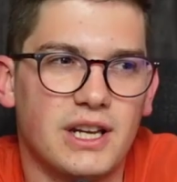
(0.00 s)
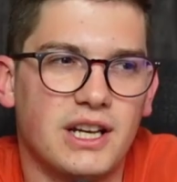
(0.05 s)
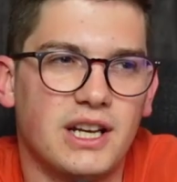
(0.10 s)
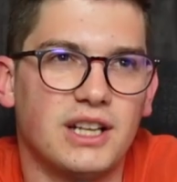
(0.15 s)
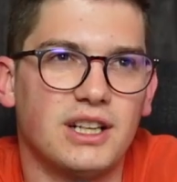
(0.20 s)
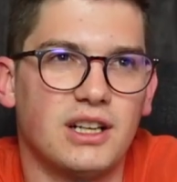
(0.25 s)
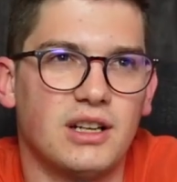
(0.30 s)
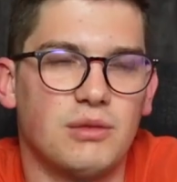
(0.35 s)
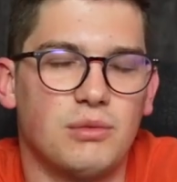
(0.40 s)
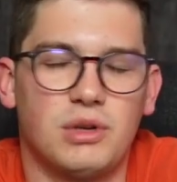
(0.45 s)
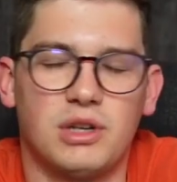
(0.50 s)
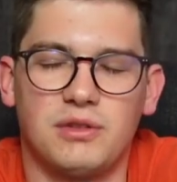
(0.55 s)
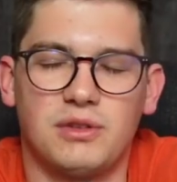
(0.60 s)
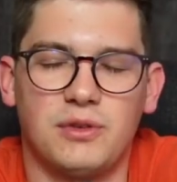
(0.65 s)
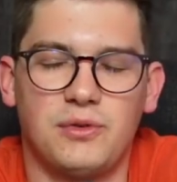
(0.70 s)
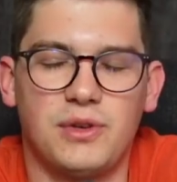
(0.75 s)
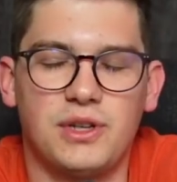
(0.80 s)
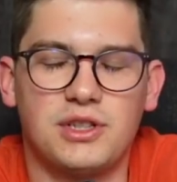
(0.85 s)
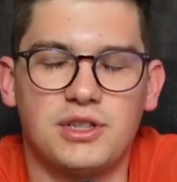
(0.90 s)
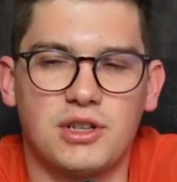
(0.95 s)
like kind of one of
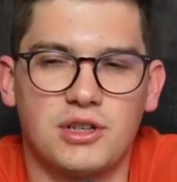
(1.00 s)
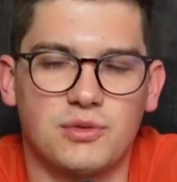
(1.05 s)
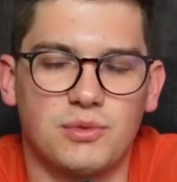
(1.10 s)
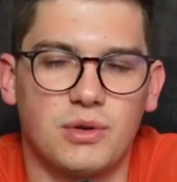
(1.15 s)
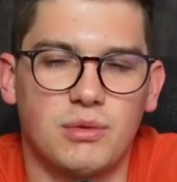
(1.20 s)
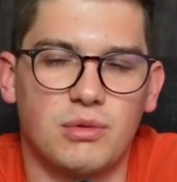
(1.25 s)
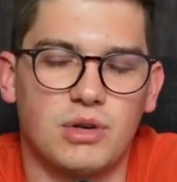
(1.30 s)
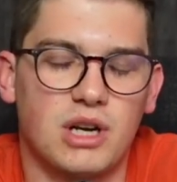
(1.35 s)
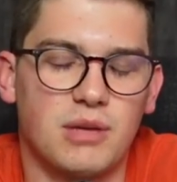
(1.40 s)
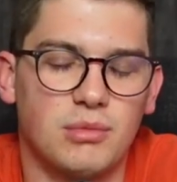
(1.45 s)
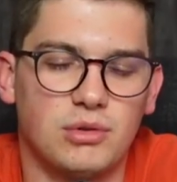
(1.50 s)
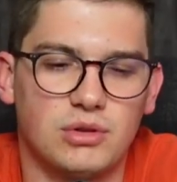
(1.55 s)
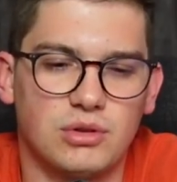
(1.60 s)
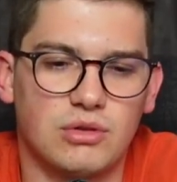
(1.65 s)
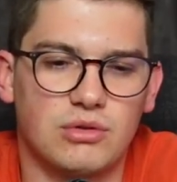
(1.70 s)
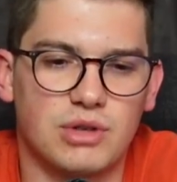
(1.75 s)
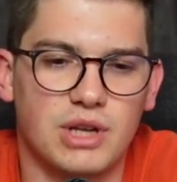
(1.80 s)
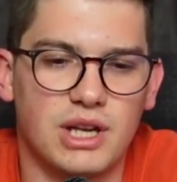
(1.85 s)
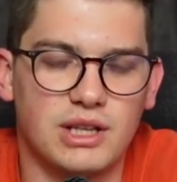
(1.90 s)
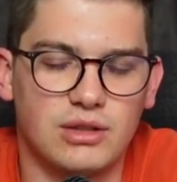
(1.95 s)
the features we were able to
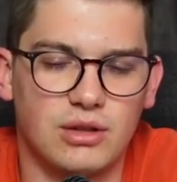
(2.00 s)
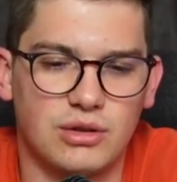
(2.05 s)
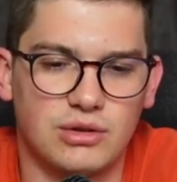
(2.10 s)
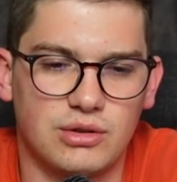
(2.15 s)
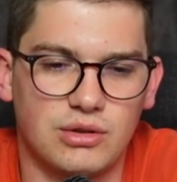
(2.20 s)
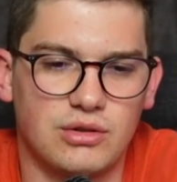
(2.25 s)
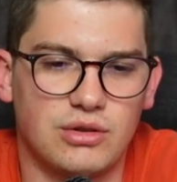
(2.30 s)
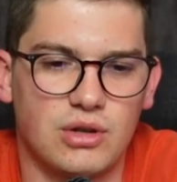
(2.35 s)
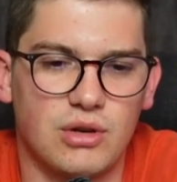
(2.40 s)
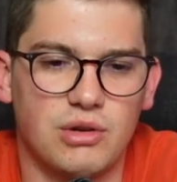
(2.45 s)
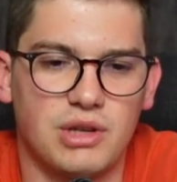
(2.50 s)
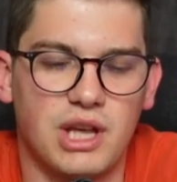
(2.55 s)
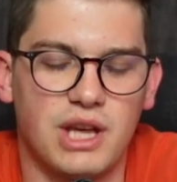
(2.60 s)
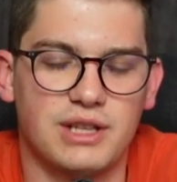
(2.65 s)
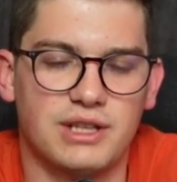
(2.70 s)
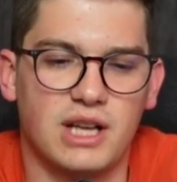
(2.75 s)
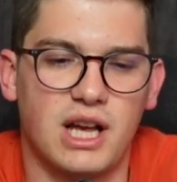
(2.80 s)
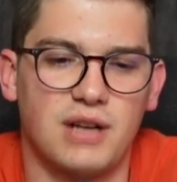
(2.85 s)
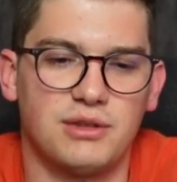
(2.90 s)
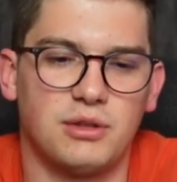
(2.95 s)
create also
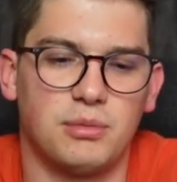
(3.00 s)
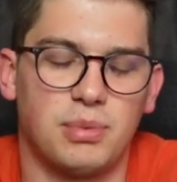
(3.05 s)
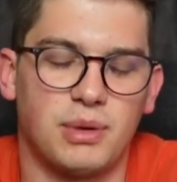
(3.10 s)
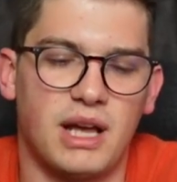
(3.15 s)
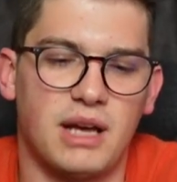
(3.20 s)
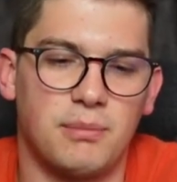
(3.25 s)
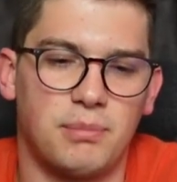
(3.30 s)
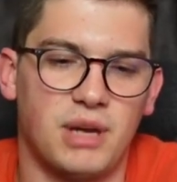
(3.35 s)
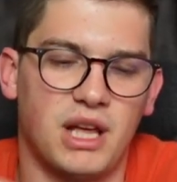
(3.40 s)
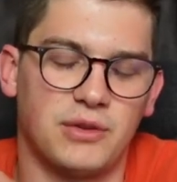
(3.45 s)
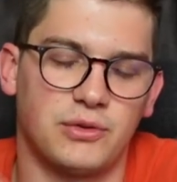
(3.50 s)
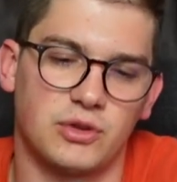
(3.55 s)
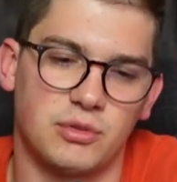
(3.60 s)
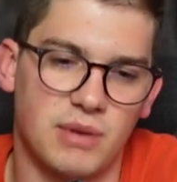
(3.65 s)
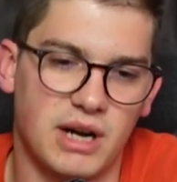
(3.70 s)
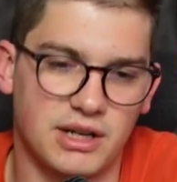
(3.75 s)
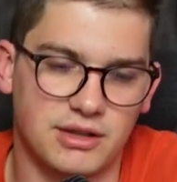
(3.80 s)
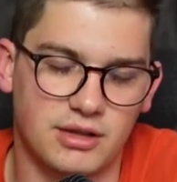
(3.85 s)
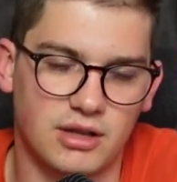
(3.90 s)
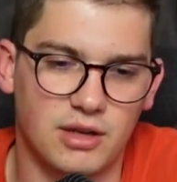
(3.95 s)
showcase how the
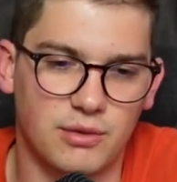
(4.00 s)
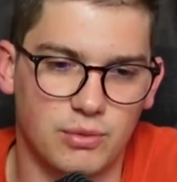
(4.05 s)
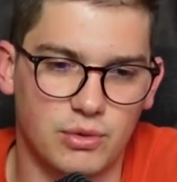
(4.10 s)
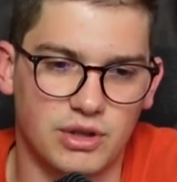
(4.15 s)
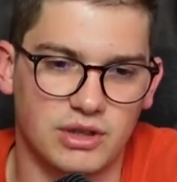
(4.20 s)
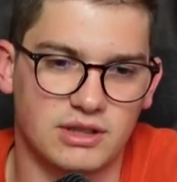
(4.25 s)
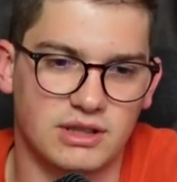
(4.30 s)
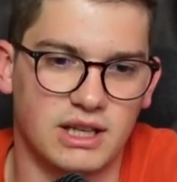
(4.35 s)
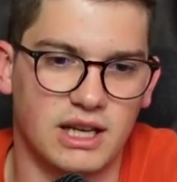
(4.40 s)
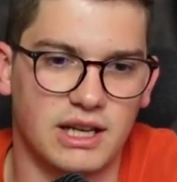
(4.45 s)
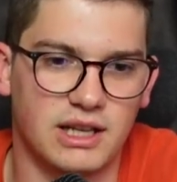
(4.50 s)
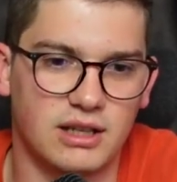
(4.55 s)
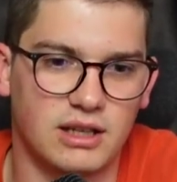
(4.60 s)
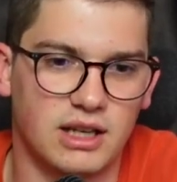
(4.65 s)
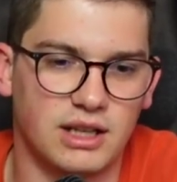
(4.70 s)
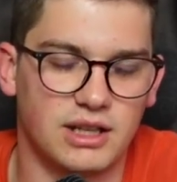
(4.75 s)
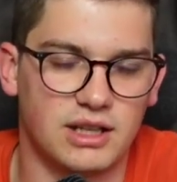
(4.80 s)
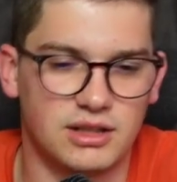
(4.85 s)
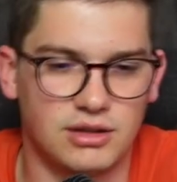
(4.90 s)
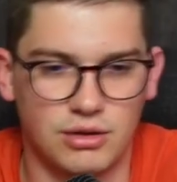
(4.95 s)
platform actually works, like
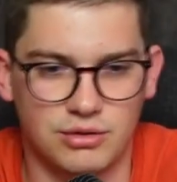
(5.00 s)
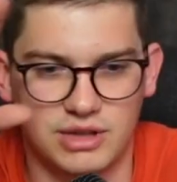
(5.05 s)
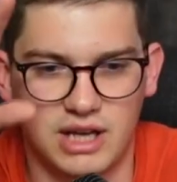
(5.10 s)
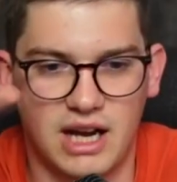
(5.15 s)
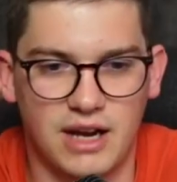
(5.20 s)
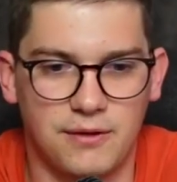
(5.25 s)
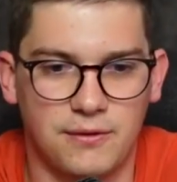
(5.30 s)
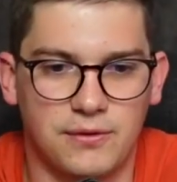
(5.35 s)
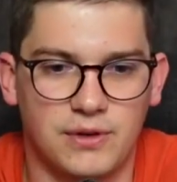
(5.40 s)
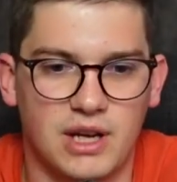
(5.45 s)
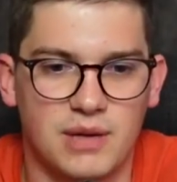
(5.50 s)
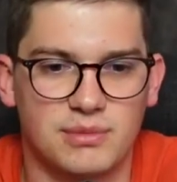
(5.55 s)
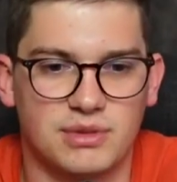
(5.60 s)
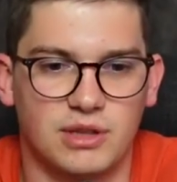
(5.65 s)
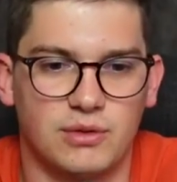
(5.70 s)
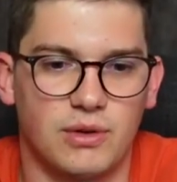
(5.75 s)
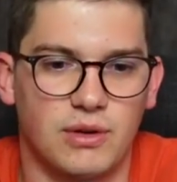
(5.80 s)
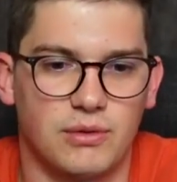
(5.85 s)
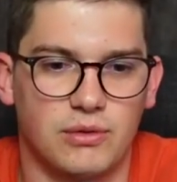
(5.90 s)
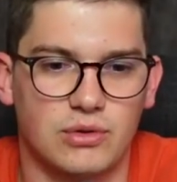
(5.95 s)
kind of in those iframes
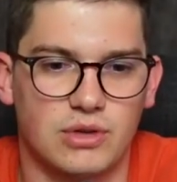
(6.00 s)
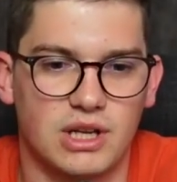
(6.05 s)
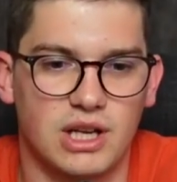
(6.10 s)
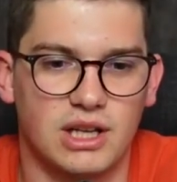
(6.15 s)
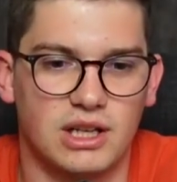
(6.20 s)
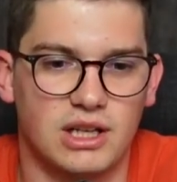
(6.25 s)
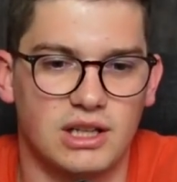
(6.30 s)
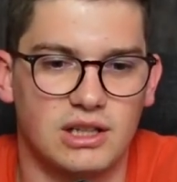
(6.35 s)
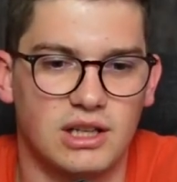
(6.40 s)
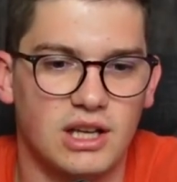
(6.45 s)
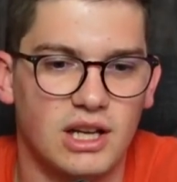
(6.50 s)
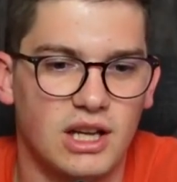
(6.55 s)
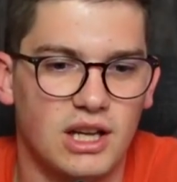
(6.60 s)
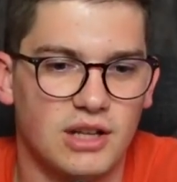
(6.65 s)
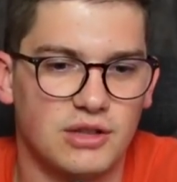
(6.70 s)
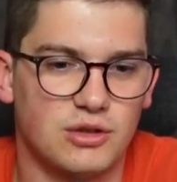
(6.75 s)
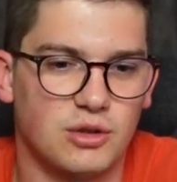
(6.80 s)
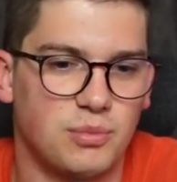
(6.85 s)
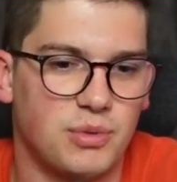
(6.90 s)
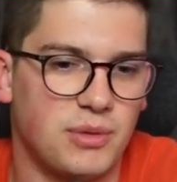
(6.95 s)
that we've created,
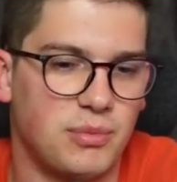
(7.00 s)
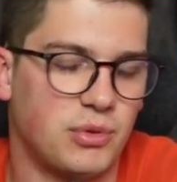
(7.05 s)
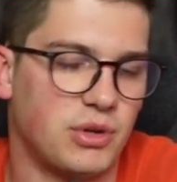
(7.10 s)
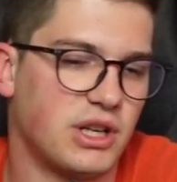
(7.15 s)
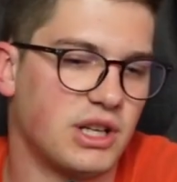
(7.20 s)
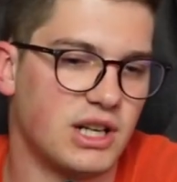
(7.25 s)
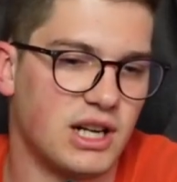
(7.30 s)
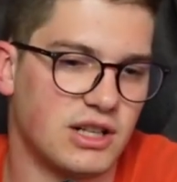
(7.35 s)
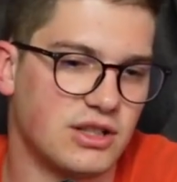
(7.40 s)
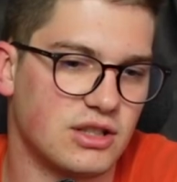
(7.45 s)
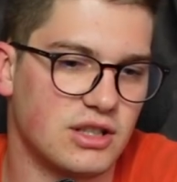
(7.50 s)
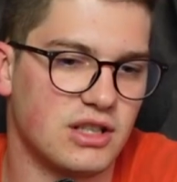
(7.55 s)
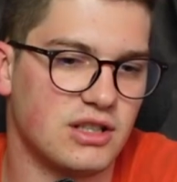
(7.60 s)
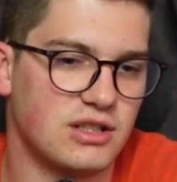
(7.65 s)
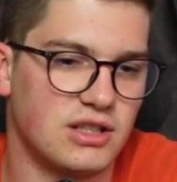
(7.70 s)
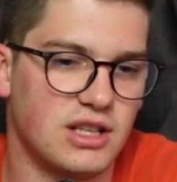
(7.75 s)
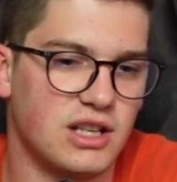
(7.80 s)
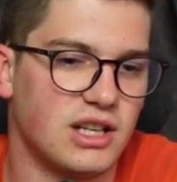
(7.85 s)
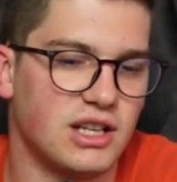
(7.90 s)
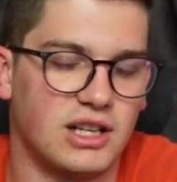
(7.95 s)
so people can actually
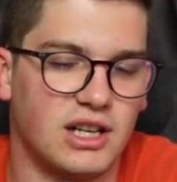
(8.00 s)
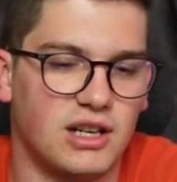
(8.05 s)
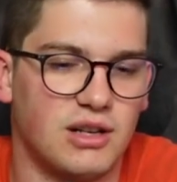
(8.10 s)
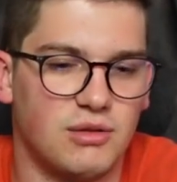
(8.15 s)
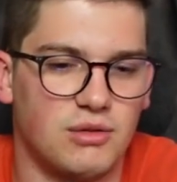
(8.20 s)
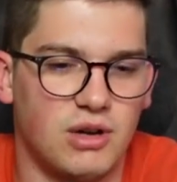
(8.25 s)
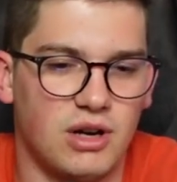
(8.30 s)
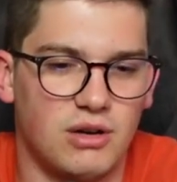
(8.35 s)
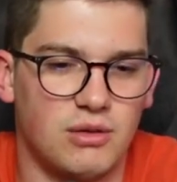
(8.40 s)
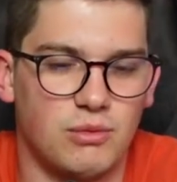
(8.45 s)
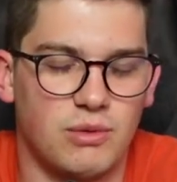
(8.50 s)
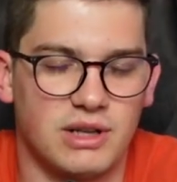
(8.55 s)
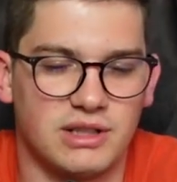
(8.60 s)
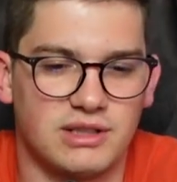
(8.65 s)
see kind of